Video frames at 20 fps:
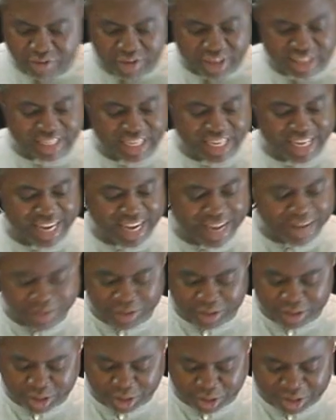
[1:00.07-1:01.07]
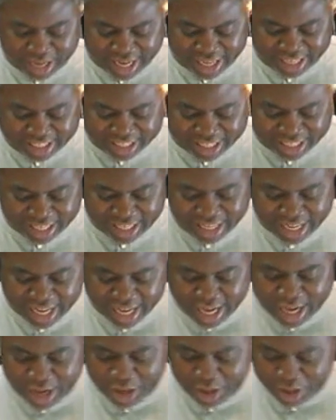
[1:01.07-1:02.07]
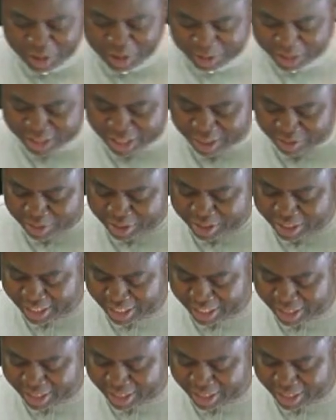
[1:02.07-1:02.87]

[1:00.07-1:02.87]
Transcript: 11 to 19. Luke 17,